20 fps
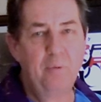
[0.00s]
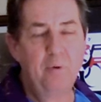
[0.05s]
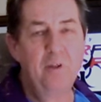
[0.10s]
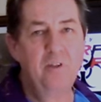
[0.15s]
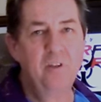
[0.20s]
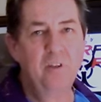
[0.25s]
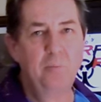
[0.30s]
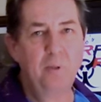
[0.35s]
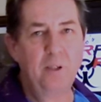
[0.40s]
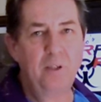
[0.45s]

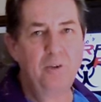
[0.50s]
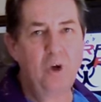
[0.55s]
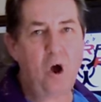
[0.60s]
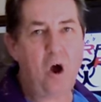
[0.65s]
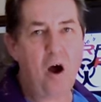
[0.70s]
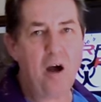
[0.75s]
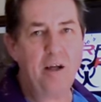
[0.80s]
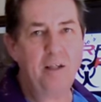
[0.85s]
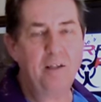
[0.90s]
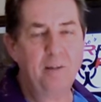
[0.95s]
reasonably
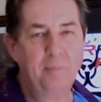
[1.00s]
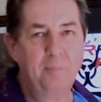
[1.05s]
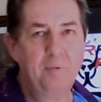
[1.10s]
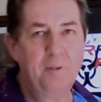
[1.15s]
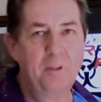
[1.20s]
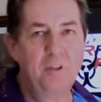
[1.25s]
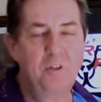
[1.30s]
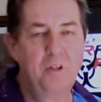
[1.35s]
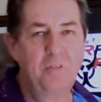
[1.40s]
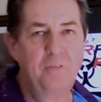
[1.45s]
tight
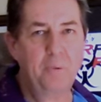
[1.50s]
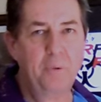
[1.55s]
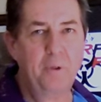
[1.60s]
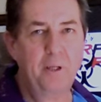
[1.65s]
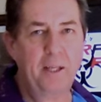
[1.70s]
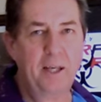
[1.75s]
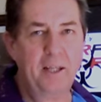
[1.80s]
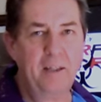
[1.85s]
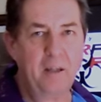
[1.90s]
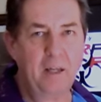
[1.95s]
and it's
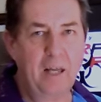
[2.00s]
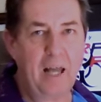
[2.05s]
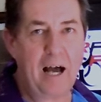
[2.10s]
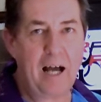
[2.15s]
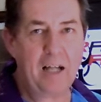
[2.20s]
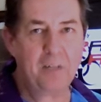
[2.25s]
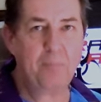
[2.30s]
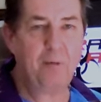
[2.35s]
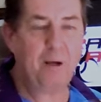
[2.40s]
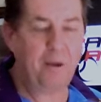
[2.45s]
difficult to get the
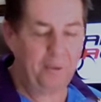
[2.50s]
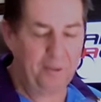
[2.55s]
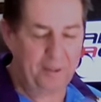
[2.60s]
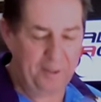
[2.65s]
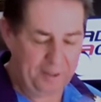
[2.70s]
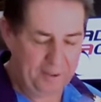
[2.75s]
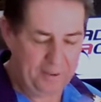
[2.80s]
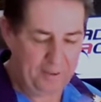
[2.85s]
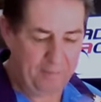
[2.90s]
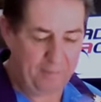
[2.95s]
last bolt
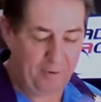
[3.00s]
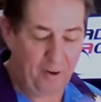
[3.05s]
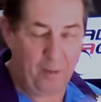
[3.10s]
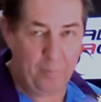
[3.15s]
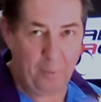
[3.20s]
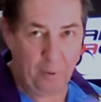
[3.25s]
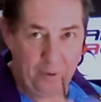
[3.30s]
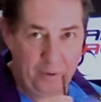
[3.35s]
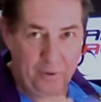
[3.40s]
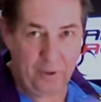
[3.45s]
in. So
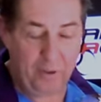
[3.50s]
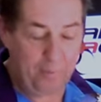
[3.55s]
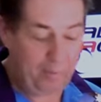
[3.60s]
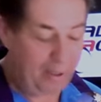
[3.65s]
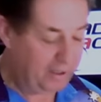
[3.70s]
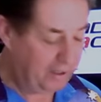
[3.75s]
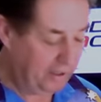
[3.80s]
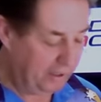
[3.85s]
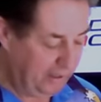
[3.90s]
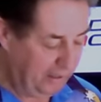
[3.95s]
5.2
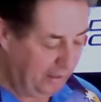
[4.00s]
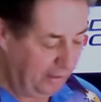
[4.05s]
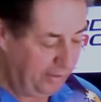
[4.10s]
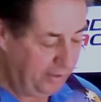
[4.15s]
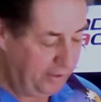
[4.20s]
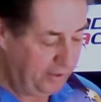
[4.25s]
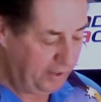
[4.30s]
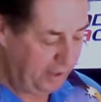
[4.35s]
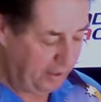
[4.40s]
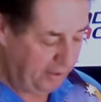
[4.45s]
makes it a
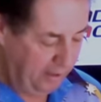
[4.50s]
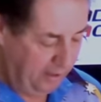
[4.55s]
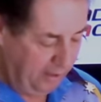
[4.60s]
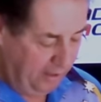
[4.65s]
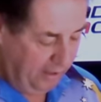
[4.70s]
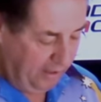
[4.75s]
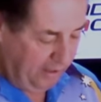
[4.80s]
little easier.